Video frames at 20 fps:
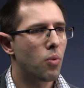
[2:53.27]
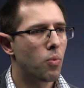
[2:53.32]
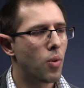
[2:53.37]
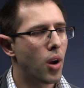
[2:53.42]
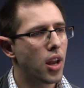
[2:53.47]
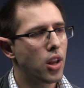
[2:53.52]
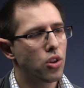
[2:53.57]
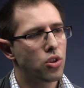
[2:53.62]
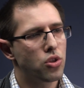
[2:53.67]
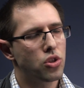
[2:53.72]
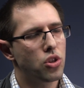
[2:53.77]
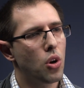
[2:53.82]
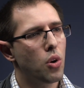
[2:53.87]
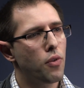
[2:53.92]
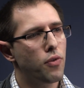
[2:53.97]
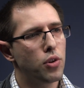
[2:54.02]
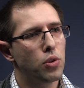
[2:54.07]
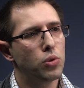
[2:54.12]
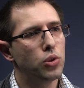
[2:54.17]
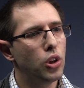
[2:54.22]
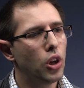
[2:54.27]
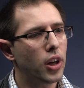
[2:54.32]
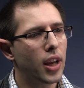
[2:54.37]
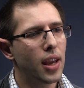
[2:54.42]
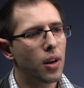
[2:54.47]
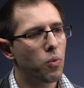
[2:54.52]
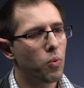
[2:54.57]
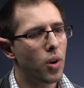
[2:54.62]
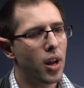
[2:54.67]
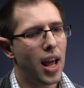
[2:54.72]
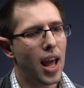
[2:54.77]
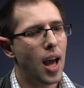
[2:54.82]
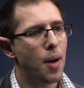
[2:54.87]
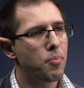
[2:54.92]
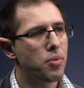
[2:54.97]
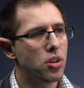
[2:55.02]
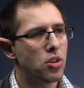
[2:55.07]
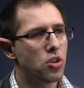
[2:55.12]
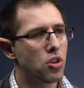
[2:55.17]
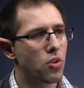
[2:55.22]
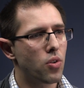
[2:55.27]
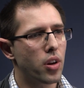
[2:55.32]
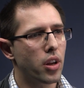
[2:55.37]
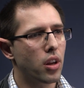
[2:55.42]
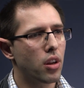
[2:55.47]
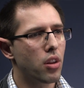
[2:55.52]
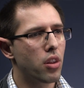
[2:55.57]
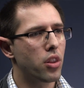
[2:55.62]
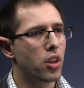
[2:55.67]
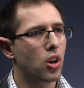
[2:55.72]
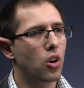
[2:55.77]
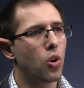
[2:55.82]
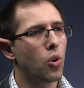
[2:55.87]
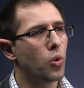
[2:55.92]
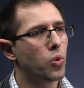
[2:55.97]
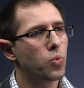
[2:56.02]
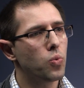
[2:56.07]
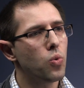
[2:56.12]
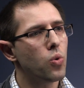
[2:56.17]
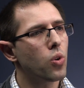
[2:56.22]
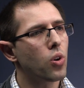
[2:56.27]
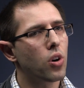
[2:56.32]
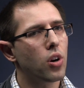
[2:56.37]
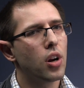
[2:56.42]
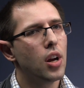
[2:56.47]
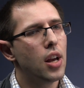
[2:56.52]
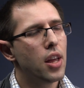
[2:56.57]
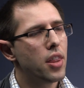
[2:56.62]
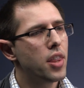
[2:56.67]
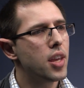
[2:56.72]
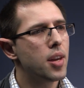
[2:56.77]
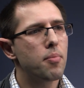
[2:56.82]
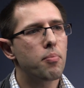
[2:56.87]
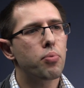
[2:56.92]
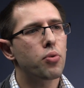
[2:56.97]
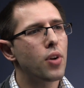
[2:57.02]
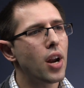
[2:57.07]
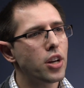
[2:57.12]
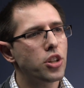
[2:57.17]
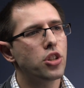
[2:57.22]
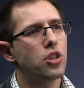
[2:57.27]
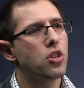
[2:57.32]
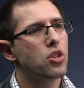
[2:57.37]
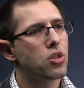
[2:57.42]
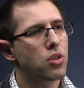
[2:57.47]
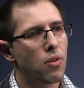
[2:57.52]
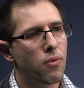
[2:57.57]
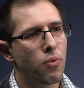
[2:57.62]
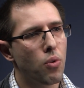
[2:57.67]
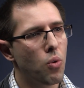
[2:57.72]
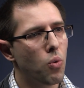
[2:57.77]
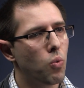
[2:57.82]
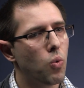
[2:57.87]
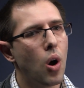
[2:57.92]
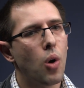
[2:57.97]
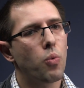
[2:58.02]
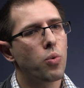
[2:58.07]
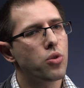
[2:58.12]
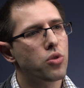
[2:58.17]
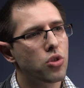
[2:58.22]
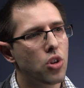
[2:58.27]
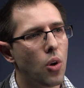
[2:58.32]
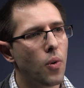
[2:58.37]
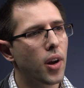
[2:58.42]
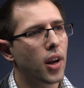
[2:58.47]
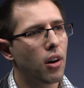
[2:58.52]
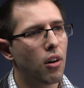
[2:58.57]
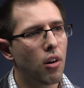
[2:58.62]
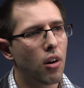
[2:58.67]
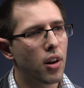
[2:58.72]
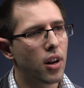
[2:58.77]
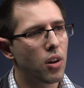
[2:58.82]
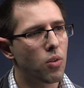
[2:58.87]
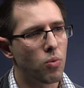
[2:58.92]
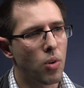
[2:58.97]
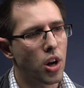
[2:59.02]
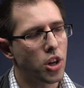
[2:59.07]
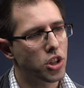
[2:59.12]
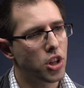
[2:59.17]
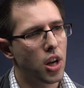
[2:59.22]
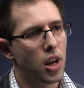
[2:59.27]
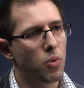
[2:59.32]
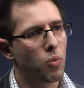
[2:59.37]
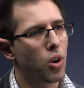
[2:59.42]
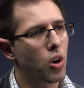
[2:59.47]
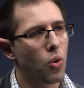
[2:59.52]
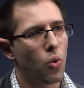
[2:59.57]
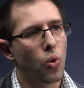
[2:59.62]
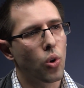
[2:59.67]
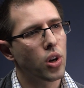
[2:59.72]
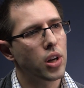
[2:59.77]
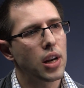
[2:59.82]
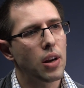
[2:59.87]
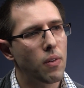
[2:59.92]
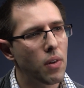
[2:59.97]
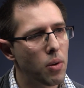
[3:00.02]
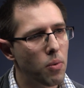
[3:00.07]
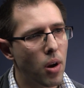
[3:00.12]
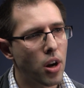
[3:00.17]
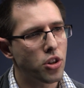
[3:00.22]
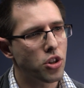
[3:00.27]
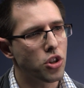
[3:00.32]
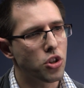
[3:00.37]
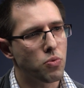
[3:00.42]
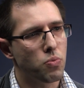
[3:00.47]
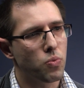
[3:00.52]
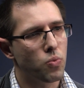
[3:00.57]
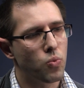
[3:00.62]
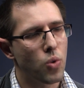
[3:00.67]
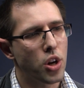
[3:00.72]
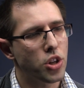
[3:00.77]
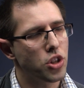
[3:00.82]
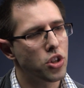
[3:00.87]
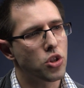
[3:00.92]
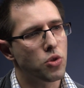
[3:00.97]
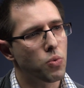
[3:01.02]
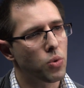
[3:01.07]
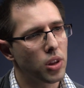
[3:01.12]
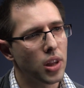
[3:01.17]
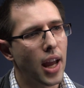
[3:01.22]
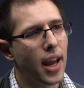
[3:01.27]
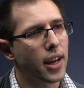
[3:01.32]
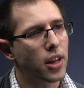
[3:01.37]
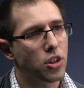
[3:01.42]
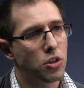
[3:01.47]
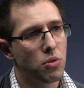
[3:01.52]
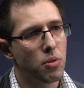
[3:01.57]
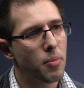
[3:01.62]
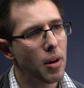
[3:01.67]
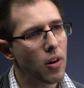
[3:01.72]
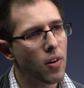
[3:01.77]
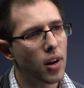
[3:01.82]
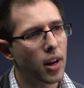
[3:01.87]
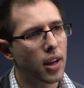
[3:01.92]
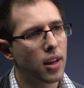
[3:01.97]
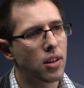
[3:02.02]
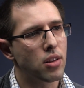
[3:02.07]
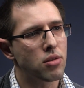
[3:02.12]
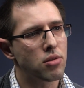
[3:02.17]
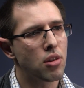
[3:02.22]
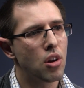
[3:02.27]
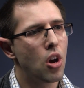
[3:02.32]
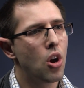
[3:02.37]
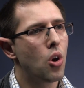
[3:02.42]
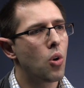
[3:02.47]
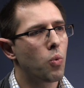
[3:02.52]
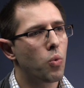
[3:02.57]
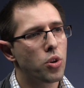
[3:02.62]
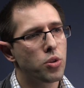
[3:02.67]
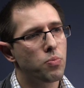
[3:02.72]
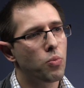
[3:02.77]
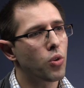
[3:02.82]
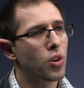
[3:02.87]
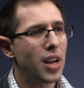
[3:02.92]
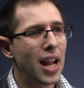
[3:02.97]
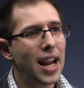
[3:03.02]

Right? So if you look at what happened during the Cold War, the impressions of what was going on in Russia and what ordinary Russians were like to Americans was more